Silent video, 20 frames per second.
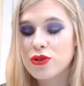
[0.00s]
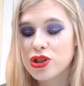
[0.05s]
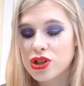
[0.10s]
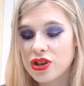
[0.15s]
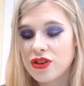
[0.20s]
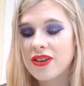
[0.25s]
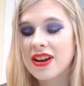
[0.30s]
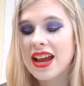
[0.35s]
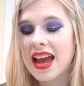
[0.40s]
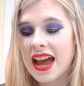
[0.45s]

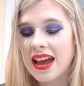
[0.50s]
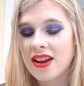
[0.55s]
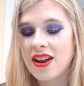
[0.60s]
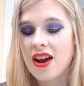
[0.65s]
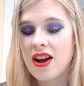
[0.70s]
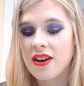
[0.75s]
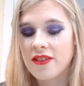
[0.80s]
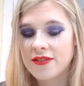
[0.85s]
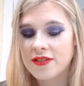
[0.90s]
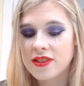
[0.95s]
during and
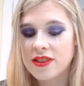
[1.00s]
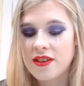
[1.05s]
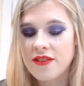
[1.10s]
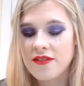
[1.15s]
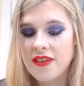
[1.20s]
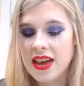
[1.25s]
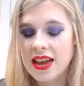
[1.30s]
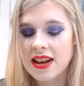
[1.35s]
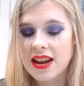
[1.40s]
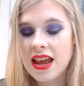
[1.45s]
after the
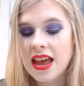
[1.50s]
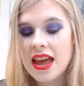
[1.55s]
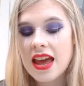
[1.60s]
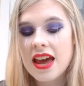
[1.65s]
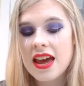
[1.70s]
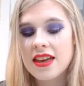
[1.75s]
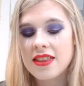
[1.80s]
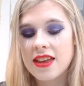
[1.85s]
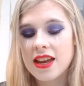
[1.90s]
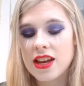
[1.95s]
event.
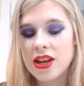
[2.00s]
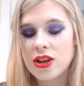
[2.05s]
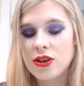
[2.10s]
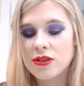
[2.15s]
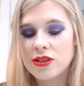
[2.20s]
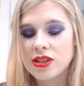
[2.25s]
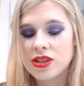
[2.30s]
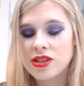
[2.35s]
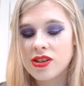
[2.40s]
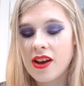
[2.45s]
Thank you
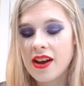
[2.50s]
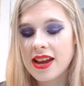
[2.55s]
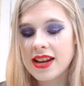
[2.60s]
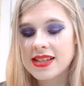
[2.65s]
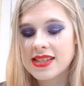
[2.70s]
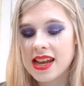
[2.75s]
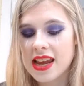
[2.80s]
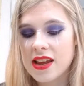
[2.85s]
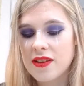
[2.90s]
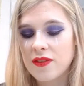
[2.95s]
to Cy and
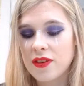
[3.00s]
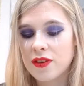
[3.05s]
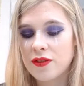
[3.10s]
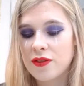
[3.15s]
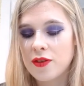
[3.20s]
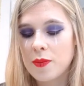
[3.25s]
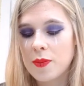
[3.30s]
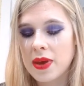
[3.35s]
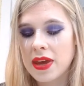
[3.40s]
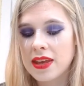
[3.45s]
David
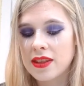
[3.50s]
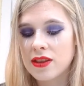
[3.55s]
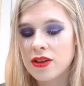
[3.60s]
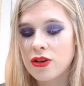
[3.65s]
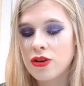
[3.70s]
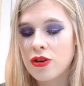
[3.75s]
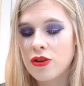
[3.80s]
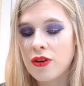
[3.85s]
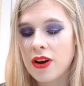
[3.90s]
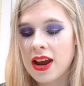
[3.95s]
for being
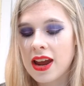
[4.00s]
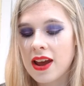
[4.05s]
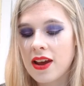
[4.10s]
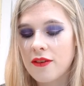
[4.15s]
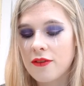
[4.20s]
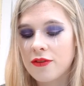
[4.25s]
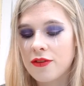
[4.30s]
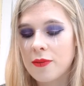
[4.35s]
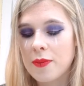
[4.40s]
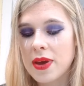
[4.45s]
great
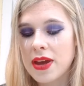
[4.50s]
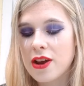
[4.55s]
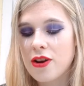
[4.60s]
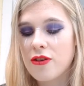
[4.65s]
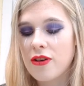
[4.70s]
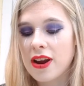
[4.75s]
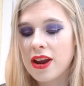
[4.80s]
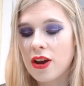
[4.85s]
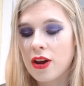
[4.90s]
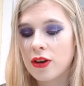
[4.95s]

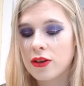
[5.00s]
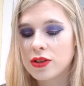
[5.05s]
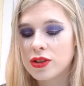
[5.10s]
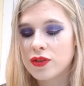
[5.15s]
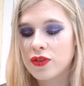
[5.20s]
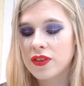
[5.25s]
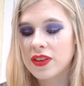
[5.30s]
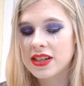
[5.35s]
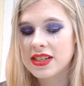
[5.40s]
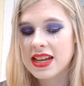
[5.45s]
hosts
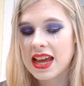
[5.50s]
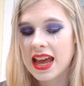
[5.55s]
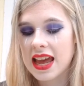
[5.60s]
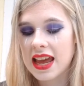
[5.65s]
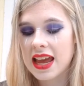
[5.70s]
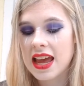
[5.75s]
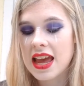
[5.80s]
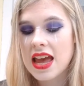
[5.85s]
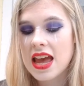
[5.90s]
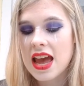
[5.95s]
for the
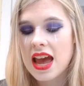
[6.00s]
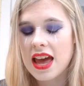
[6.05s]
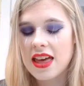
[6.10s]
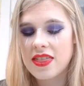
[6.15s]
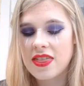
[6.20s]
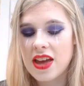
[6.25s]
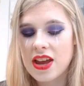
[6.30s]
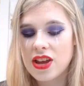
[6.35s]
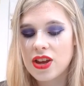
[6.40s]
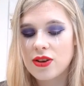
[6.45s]
day, and
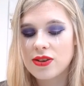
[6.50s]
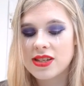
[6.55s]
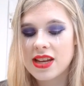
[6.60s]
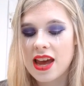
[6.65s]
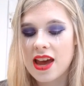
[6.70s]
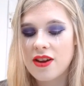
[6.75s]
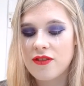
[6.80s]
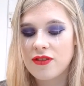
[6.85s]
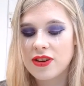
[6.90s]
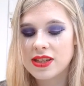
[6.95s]
thank you to
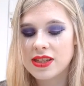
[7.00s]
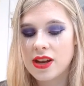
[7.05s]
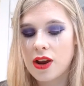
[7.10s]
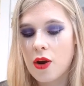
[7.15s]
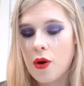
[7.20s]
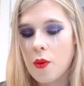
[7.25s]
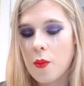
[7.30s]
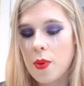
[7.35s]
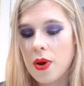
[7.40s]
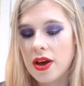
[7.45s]
every
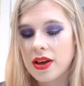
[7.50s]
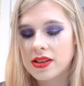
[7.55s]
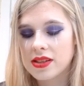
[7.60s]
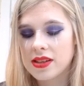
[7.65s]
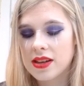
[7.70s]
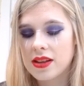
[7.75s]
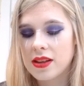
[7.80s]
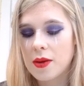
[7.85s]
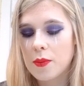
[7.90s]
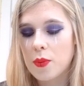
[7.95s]
single
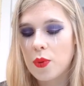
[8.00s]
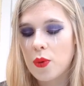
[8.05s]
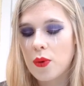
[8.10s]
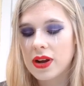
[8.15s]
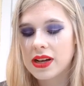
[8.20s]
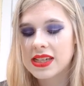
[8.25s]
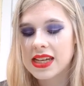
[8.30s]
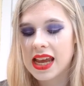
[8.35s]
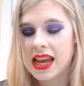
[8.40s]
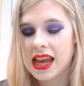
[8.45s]
person that bought
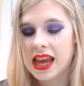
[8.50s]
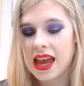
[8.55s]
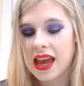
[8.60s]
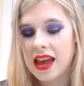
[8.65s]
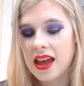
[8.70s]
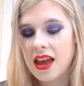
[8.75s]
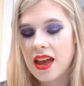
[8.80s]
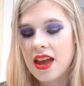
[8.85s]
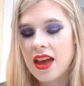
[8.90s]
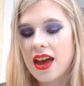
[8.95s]
a
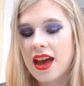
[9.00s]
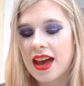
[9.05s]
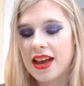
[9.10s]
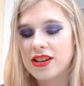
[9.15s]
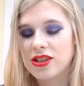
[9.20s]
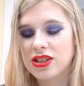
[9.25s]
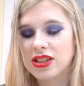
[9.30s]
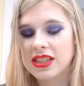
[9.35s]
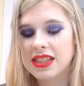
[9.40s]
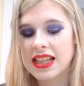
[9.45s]
ticket,
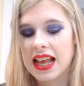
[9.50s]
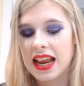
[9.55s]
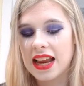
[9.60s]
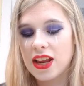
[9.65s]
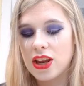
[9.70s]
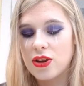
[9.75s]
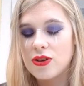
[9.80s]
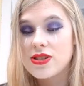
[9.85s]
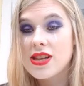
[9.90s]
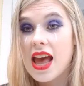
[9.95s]
and just
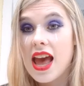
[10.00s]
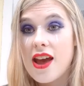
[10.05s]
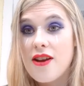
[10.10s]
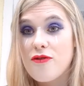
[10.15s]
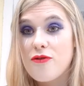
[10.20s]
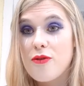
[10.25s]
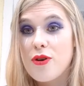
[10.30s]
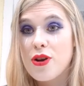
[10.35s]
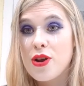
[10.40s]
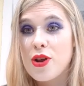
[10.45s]
thank you to
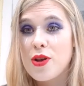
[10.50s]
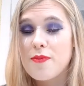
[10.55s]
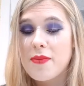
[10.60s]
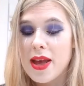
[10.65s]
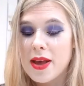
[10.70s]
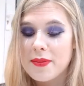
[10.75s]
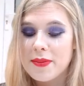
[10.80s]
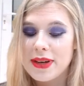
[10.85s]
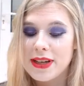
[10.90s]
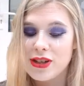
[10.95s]
everyone who
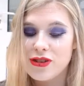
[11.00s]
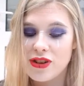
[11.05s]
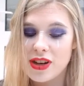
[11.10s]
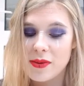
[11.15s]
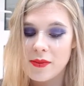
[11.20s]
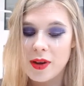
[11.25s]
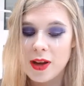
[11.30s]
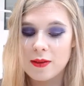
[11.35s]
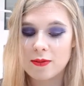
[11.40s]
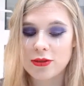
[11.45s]
made my
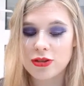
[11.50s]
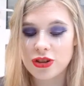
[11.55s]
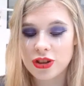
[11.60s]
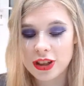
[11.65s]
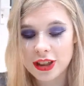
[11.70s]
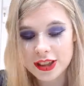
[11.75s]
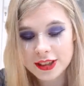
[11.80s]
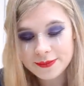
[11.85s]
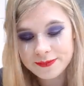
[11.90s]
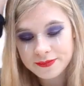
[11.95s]
dream come
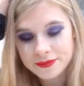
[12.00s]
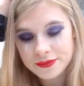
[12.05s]
true.